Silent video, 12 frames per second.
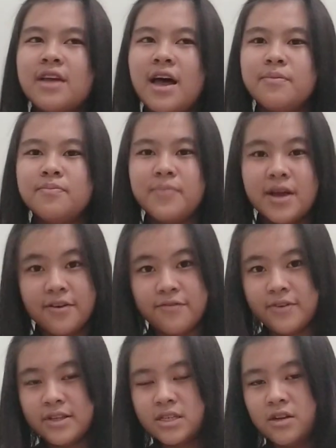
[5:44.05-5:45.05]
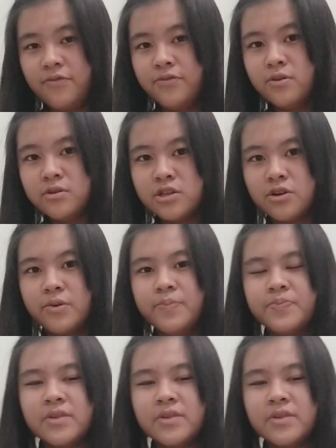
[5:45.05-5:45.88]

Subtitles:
that benefits in the future,